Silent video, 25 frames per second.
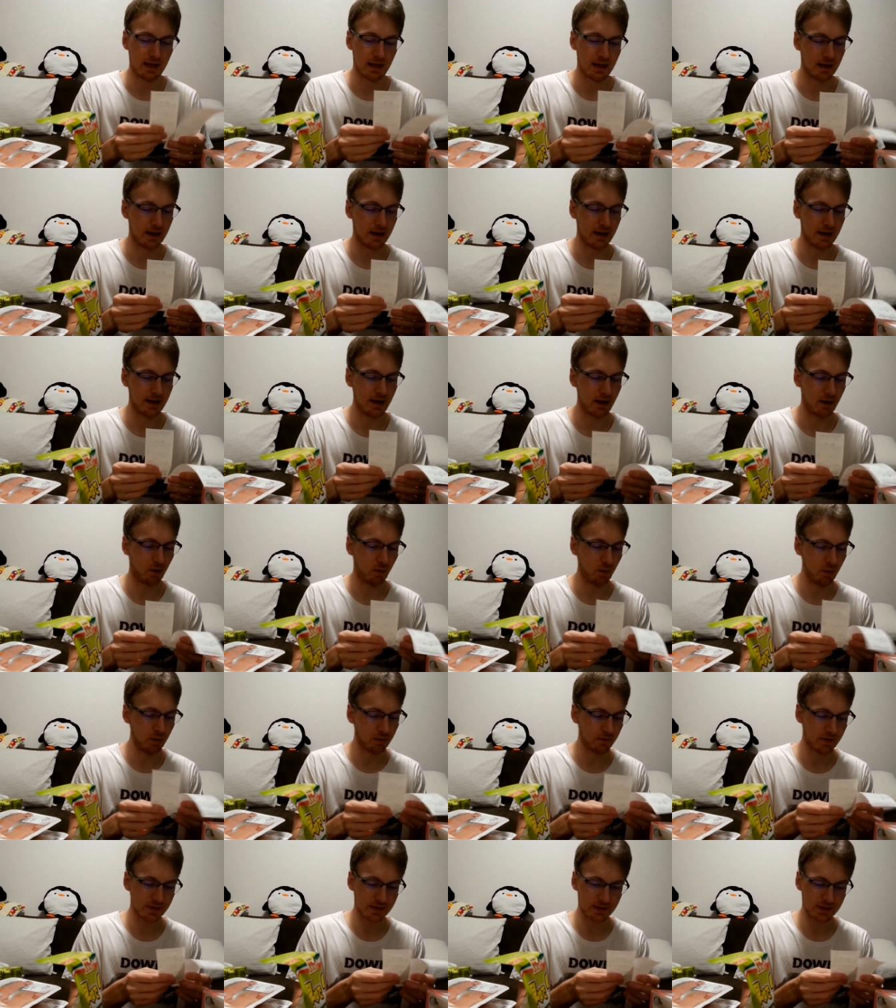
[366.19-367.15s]
Now,
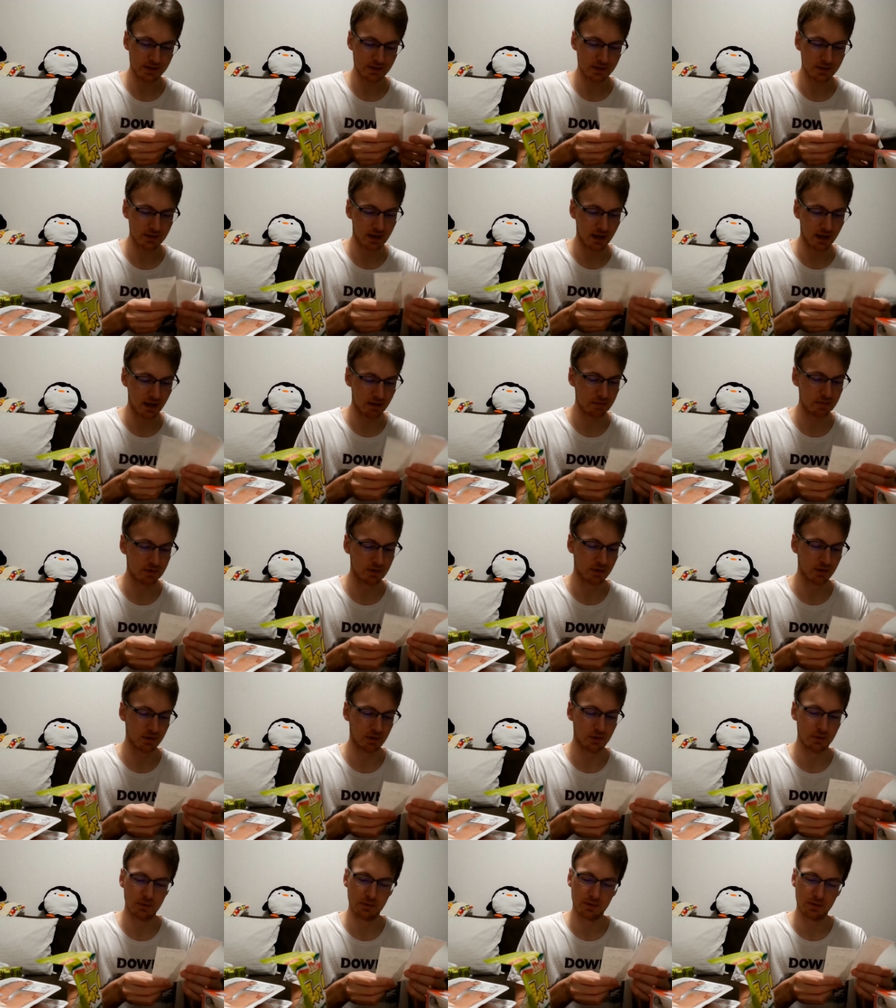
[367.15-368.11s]
all of this came
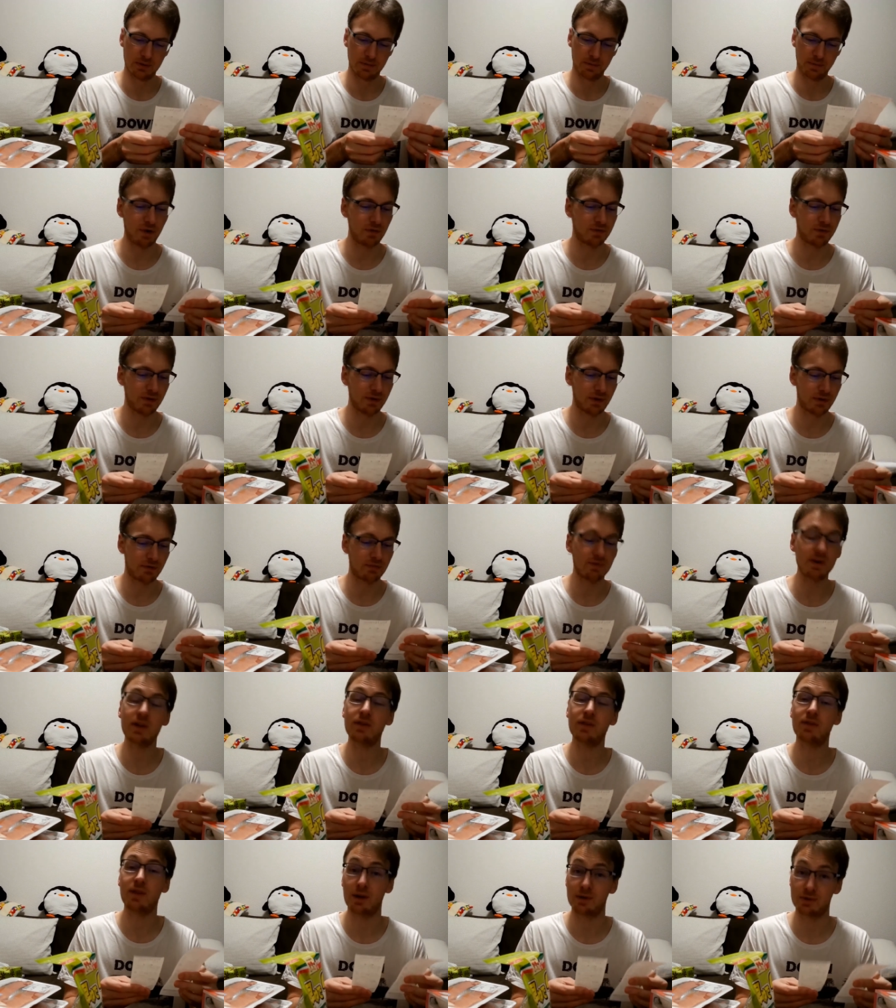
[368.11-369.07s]
to roughly
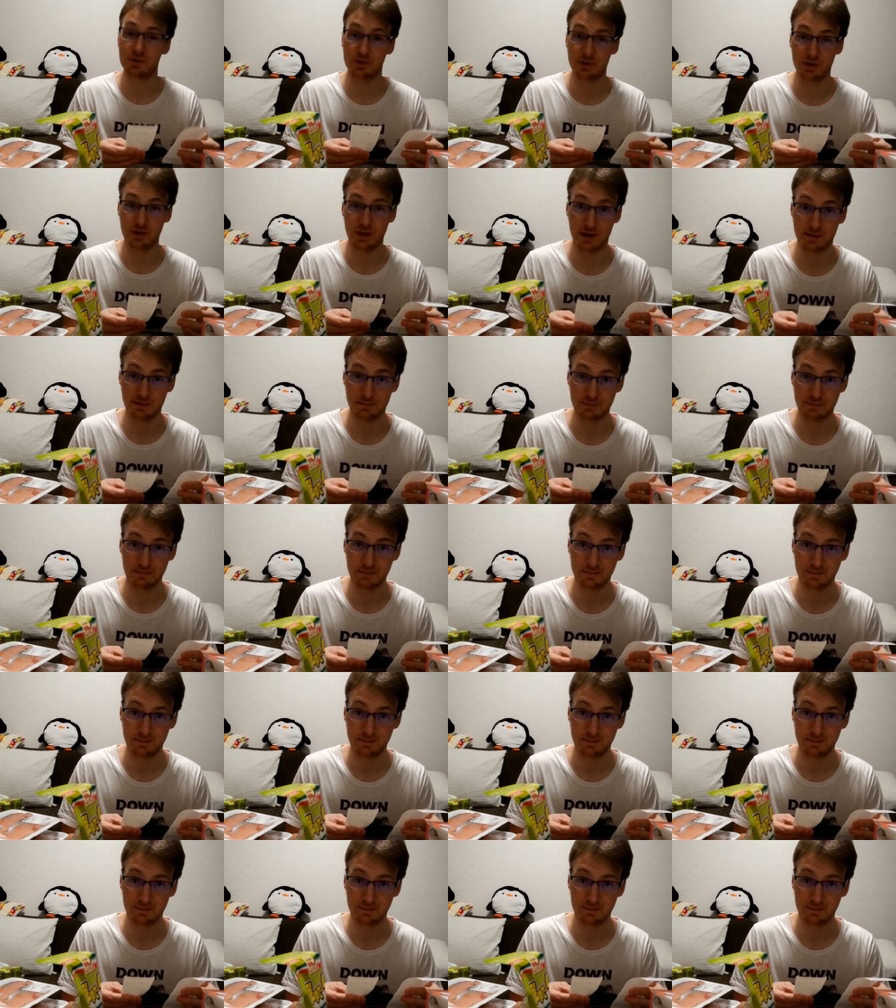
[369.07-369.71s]
3,000 yen.